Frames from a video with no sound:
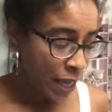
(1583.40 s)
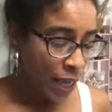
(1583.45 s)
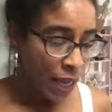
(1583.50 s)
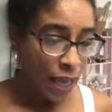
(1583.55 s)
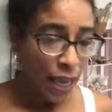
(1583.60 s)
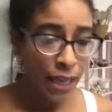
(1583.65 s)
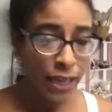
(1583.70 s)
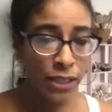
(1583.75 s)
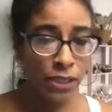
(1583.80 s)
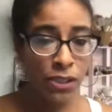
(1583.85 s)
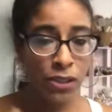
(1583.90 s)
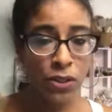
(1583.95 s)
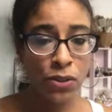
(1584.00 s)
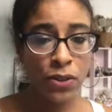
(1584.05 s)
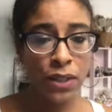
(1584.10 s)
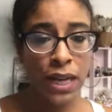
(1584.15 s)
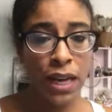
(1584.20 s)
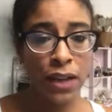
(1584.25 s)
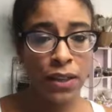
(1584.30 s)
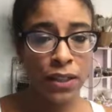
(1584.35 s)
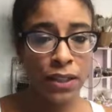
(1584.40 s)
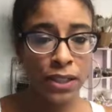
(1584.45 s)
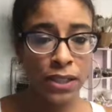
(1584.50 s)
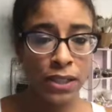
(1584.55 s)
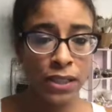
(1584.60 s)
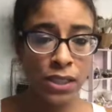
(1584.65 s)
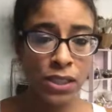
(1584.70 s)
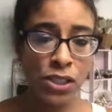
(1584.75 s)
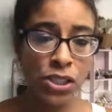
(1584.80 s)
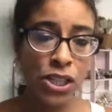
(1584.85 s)
And so now that it's
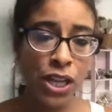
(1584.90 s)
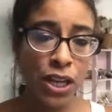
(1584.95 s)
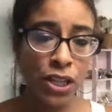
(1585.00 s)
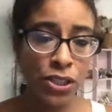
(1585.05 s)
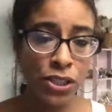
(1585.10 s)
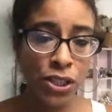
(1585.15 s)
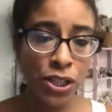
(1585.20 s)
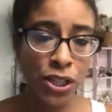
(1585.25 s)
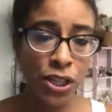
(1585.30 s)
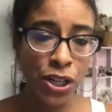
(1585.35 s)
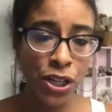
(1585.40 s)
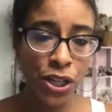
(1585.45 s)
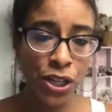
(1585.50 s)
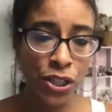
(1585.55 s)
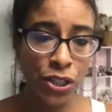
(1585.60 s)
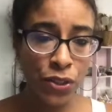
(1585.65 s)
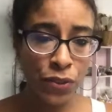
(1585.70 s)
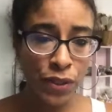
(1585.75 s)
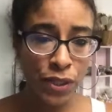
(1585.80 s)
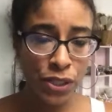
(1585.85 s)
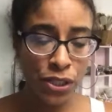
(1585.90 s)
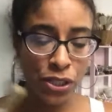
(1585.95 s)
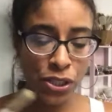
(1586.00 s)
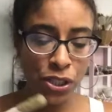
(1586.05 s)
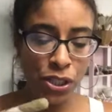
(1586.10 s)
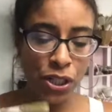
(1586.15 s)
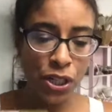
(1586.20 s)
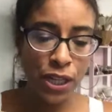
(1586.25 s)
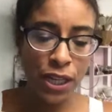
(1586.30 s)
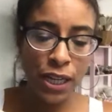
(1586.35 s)
an injector, you
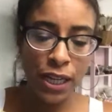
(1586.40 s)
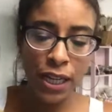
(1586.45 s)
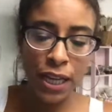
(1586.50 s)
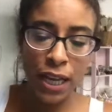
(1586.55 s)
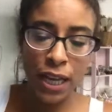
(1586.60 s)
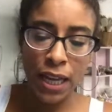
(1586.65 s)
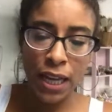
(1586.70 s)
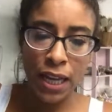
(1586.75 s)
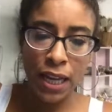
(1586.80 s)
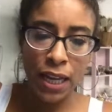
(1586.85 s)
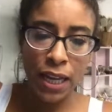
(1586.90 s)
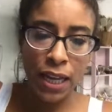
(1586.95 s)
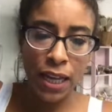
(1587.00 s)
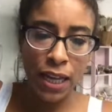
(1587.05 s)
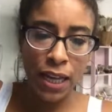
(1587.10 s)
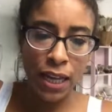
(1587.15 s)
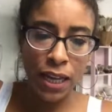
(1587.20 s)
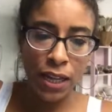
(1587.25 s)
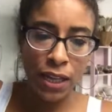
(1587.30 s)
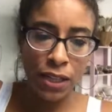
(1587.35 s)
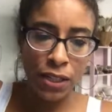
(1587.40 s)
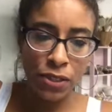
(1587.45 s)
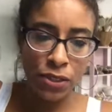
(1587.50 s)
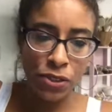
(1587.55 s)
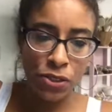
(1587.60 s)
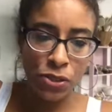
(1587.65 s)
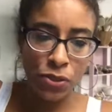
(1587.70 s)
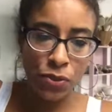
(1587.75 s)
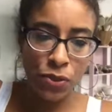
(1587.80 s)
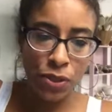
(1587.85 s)
insert it and you
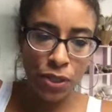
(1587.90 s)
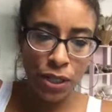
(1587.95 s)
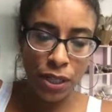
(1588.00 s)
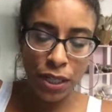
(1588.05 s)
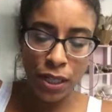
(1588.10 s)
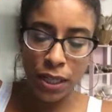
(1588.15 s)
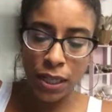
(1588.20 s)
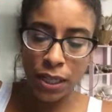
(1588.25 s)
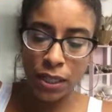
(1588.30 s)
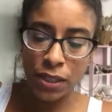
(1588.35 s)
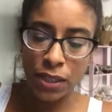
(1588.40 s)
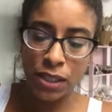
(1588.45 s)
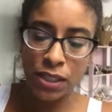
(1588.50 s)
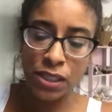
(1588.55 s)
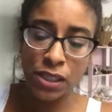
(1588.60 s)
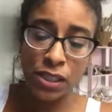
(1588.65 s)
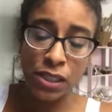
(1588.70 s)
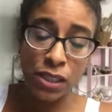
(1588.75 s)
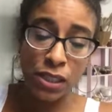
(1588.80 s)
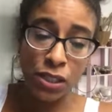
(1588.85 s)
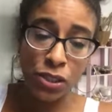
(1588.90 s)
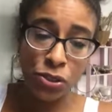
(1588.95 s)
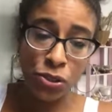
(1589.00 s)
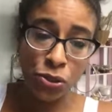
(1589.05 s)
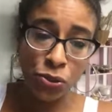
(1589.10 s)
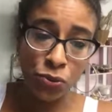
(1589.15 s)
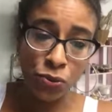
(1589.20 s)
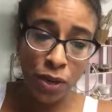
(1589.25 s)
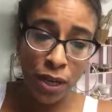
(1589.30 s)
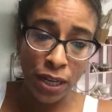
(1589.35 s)
squirt it in. This is a little
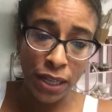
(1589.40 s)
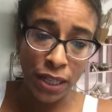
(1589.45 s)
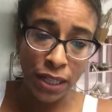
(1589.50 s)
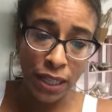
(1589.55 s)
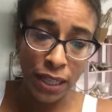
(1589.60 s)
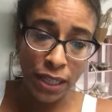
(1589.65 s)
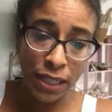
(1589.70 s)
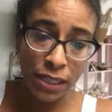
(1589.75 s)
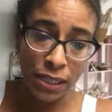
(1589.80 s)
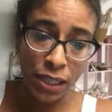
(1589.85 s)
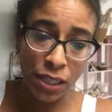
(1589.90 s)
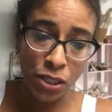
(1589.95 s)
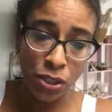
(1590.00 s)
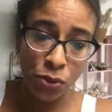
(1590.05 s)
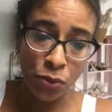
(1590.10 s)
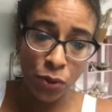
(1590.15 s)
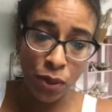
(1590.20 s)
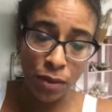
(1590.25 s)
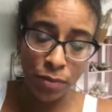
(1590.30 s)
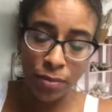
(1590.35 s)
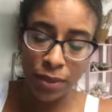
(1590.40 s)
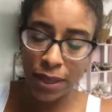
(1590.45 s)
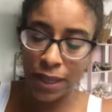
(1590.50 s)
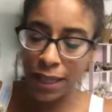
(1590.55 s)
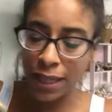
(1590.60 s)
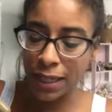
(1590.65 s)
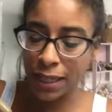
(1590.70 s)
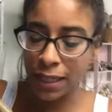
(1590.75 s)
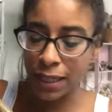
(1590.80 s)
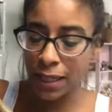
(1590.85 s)
too runny, like I said, but
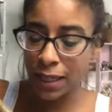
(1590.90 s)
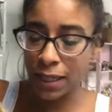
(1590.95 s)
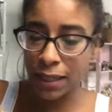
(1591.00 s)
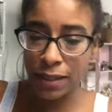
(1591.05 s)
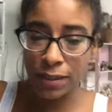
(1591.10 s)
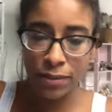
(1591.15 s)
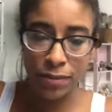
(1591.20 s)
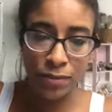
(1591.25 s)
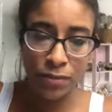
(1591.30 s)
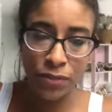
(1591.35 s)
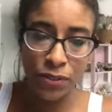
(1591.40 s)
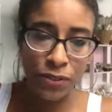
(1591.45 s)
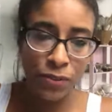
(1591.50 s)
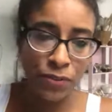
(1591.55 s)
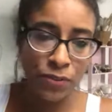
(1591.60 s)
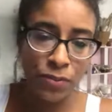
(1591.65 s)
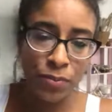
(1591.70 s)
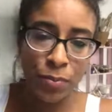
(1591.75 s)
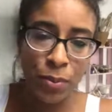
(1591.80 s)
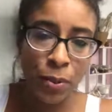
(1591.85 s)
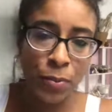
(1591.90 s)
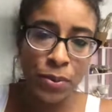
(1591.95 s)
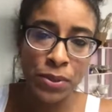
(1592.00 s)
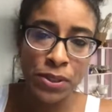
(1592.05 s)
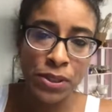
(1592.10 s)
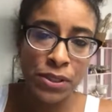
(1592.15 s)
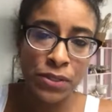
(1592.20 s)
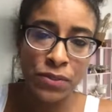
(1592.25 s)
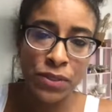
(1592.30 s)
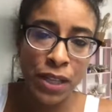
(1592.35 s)
I can't for purposes
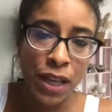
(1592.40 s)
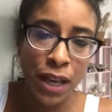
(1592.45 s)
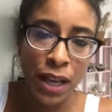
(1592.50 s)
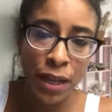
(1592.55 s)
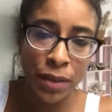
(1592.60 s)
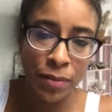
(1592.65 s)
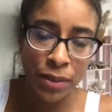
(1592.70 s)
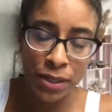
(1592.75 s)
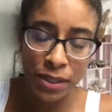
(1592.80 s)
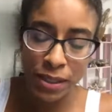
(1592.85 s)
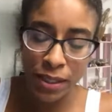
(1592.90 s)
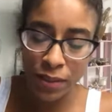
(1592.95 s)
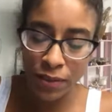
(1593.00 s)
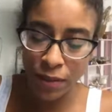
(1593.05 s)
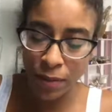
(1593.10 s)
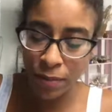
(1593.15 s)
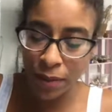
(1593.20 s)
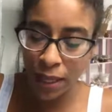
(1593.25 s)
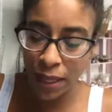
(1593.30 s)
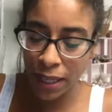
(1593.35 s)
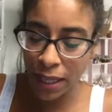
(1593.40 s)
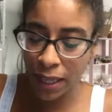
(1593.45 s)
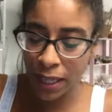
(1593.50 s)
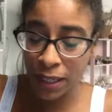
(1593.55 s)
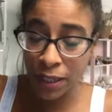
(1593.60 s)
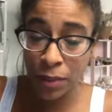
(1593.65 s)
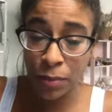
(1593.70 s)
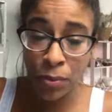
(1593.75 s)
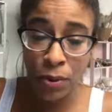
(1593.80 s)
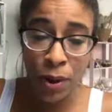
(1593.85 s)
of time and stuff. I'm not getting
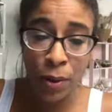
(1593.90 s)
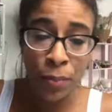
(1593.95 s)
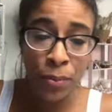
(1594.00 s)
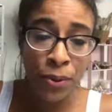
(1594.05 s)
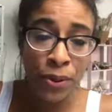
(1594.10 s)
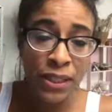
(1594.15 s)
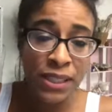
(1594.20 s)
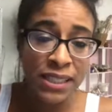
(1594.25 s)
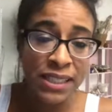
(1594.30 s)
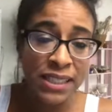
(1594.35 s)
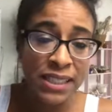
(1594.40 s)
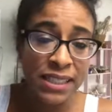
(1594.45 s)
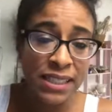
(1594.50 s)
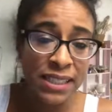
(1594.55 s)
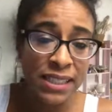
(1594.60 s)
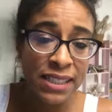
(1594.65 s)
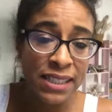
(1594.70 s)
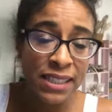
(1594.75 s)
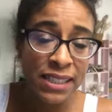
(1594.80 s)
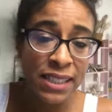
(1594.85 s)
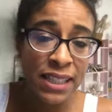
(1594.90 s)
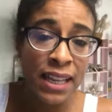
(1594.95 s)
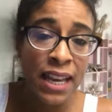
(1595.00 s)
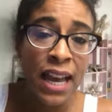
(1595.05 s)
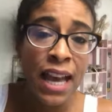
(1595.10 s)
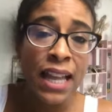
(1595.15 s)
the proper consistency.